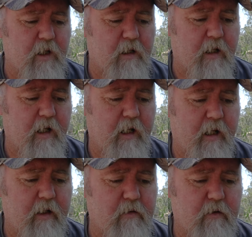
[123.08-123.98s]

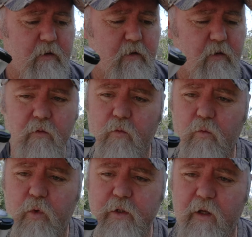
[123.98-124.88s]
And
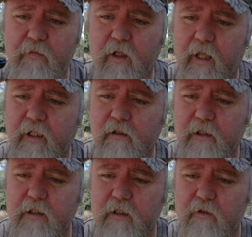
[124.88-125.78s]
when you have the lantern
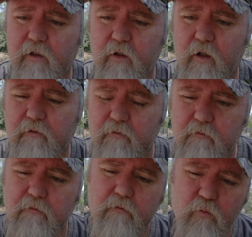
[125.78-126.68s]
lit, you can either light
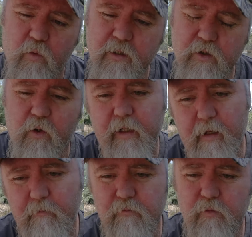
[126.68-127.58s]
one side
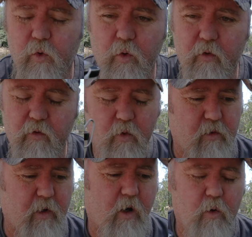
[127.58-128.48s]
up or
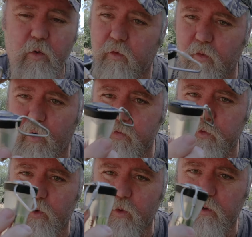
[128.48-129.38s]

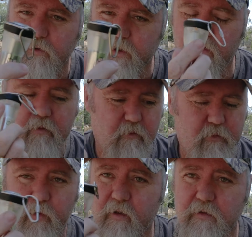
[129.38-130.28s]
full, so that
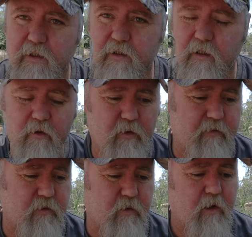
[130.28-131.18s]
360 degree
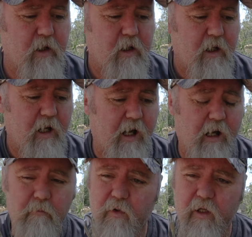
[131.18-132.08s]
view.
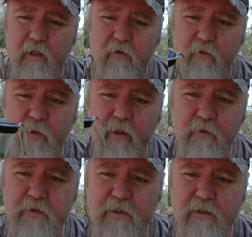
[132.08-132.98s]
At
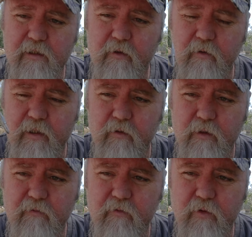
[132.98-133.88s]
360 degree, it'll
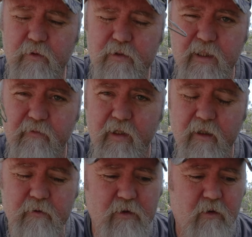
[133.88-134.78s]
give you 7
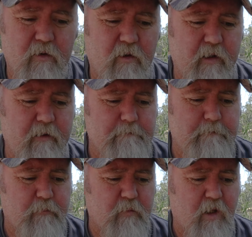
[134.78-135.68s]
hours on high
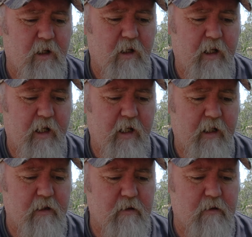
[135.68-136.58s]

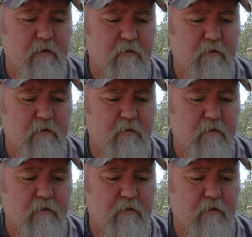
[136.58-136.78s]
and